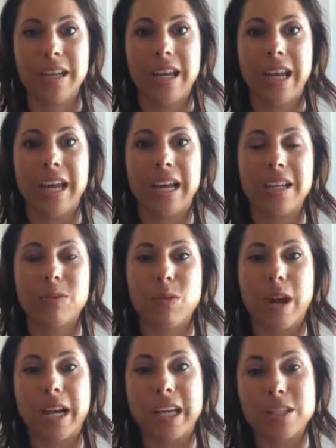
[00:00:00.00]
And
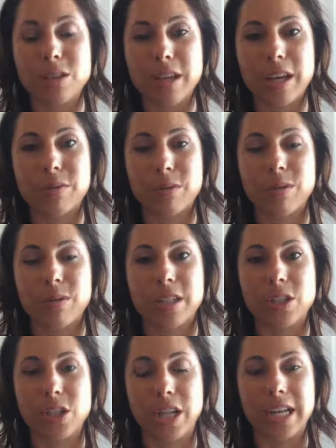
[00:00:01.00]
I can do that through the
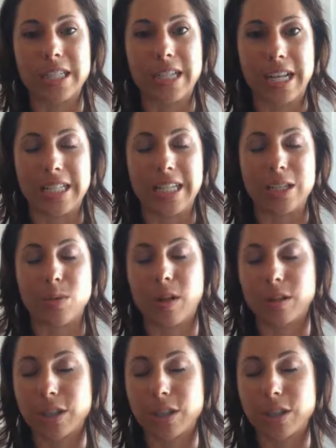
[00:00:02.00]
genetic testing as well.